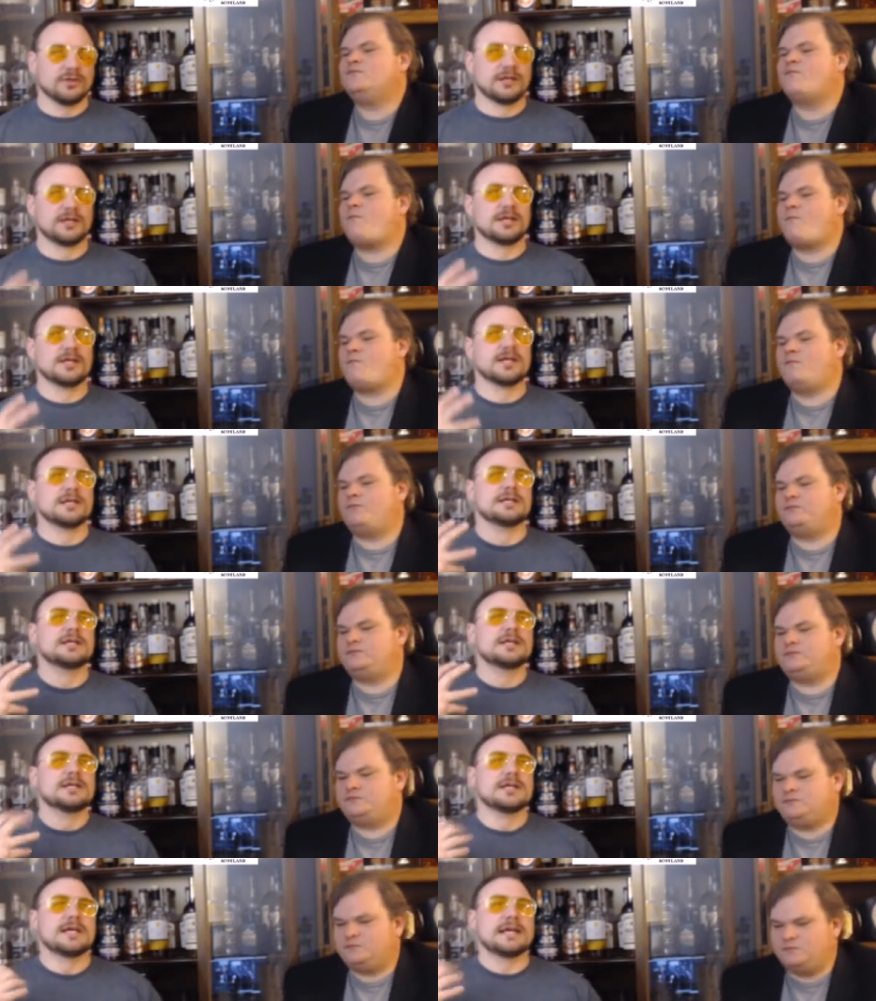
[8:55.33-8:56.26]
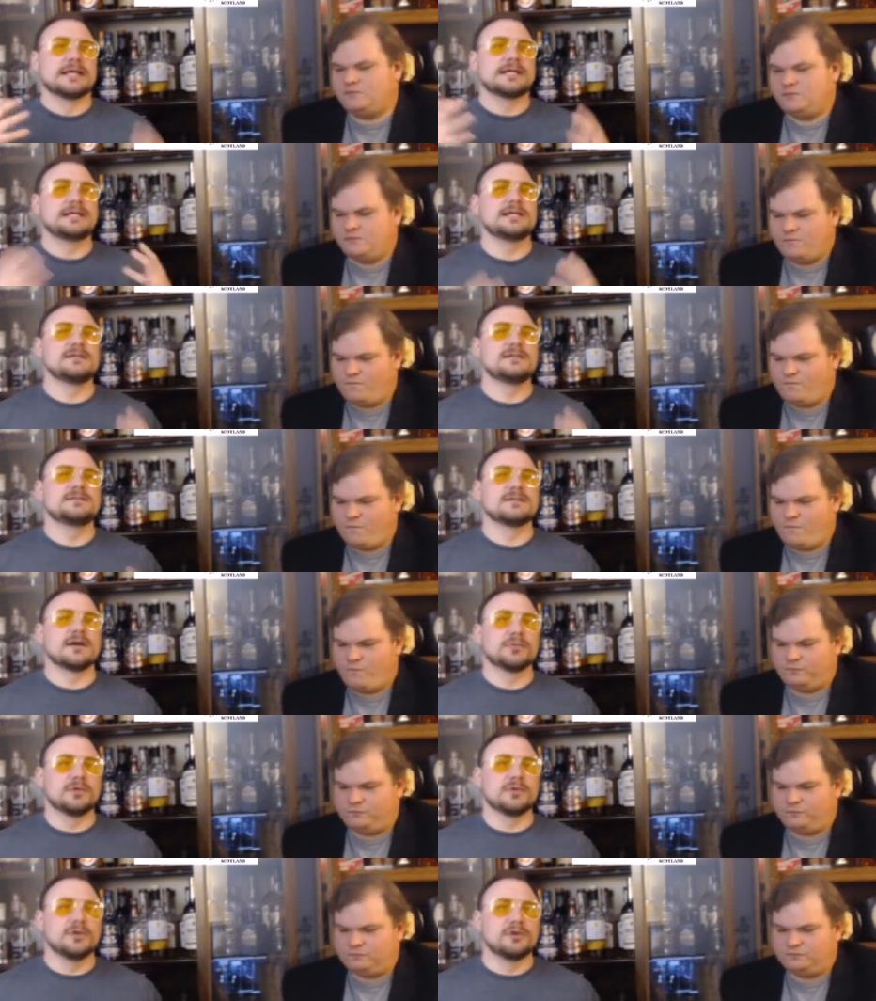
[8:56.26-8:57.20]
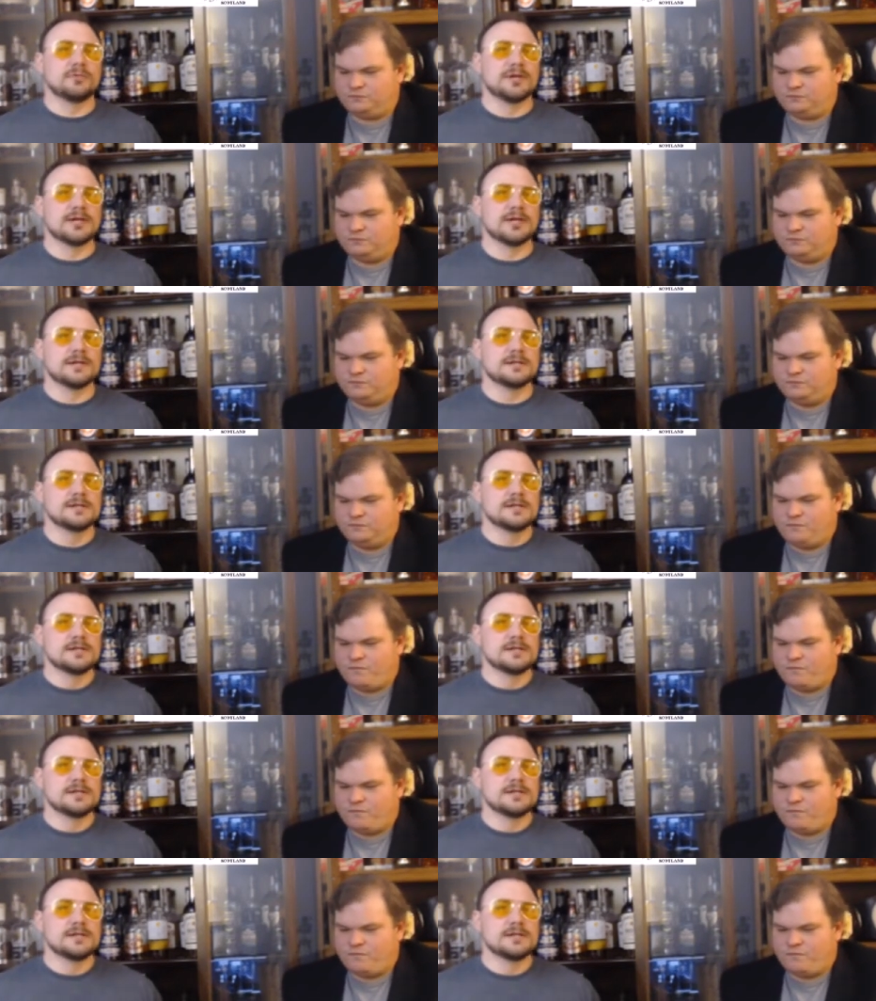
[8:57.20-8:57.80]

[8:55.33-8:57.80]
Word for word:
Speaker 1: Like it it heats up a little bit,